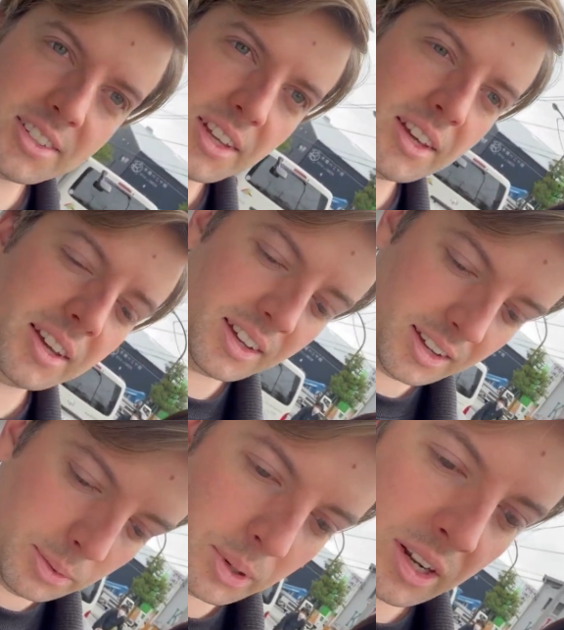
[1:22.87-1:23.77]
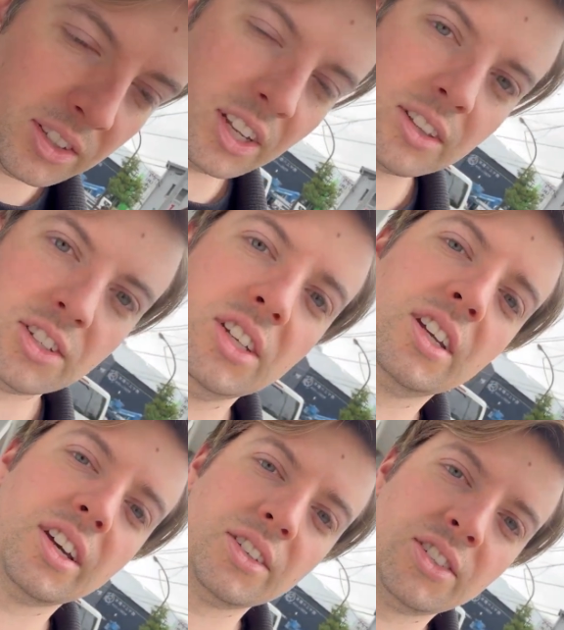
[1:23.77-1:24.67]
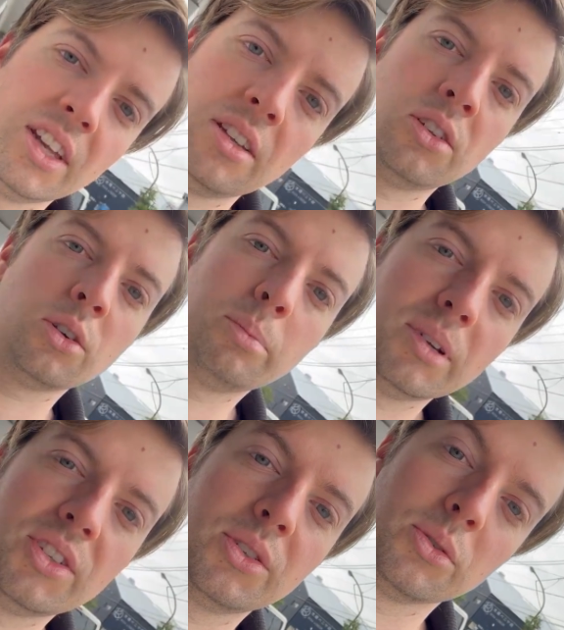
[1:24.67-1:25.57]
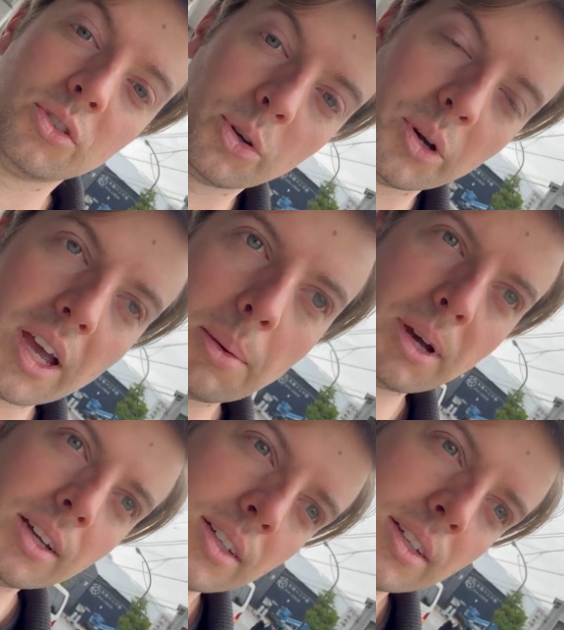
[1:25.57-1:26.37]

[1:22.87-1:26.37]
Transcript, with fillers: uh, we're gonna take the Shinkansen to a place called Toyama.